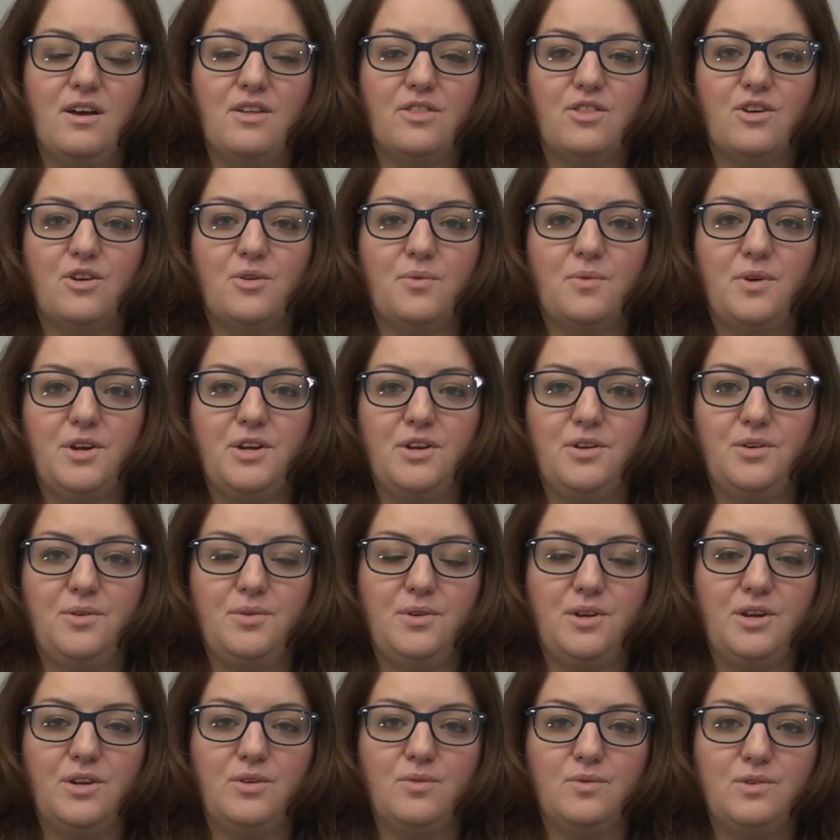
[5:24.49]
Their
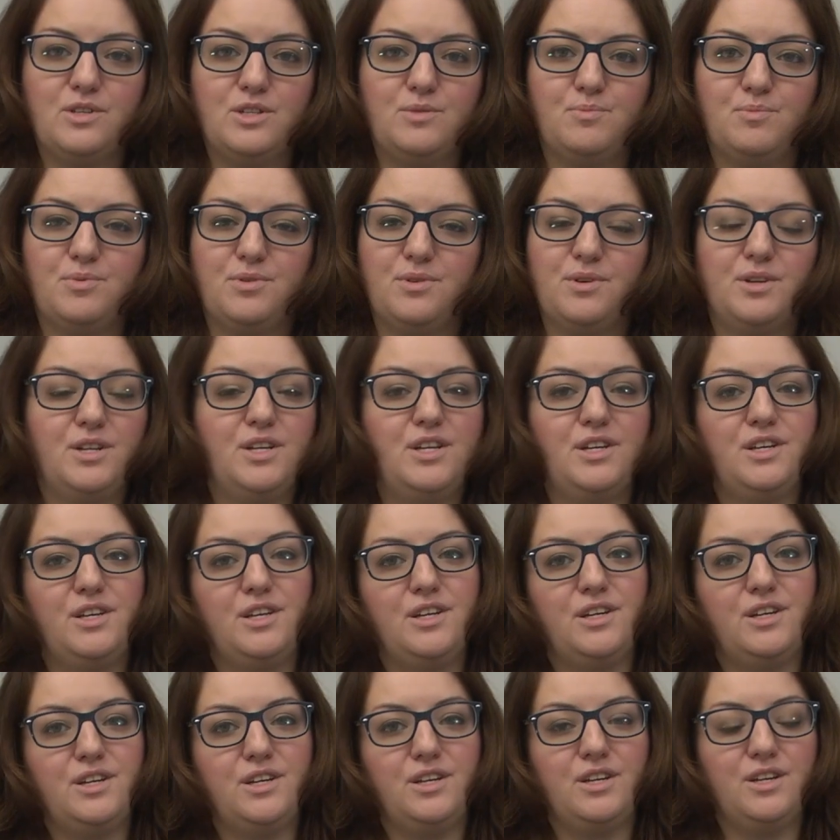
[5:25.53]
reunion was
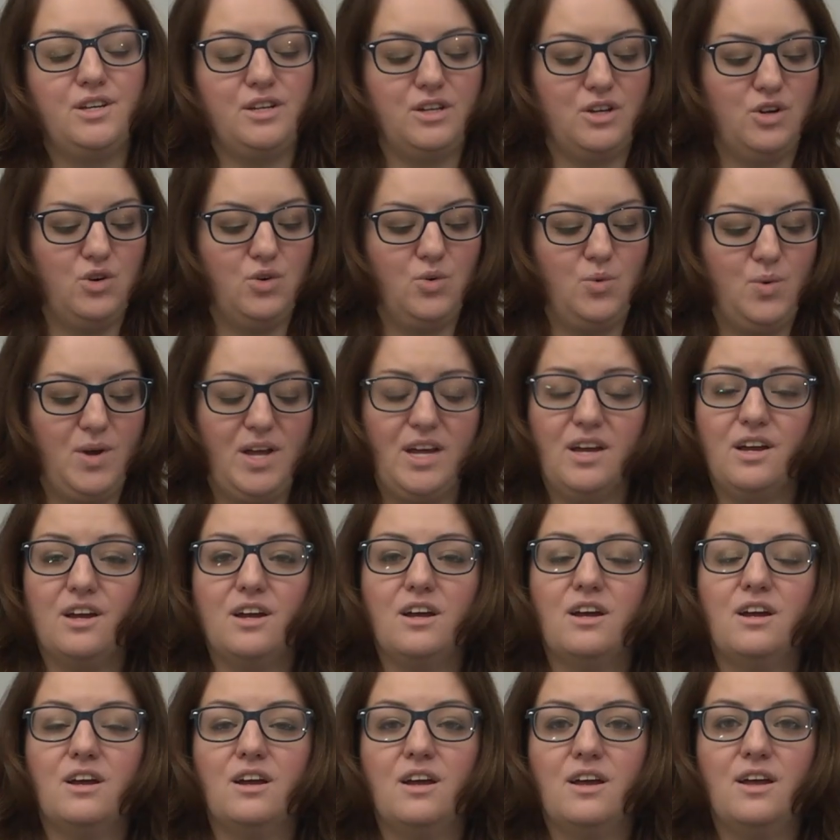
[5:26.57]
pretty
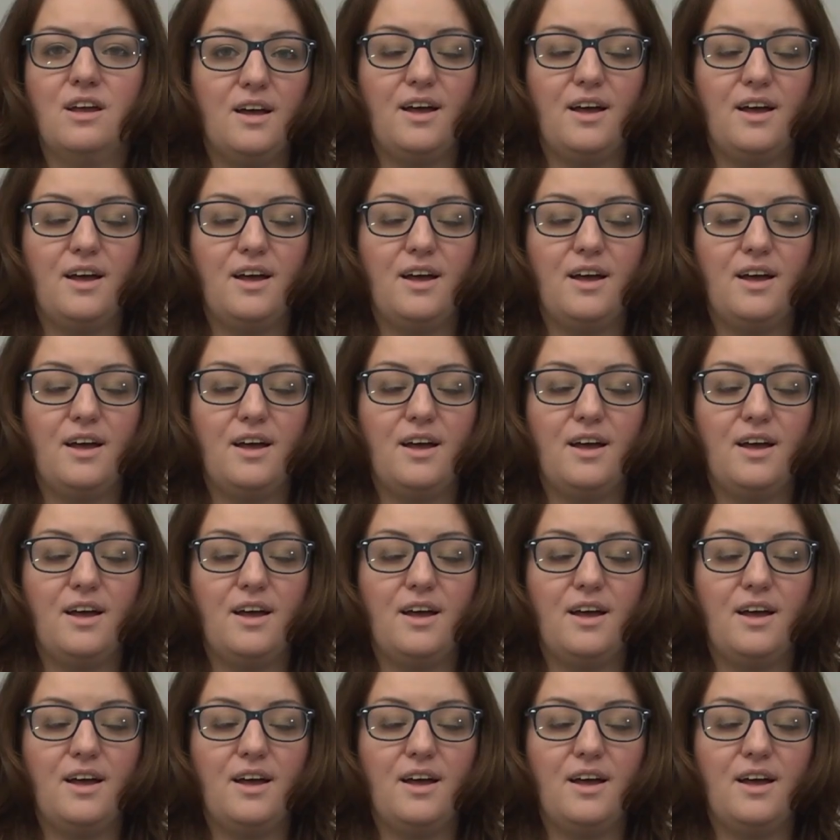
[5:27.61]
quick.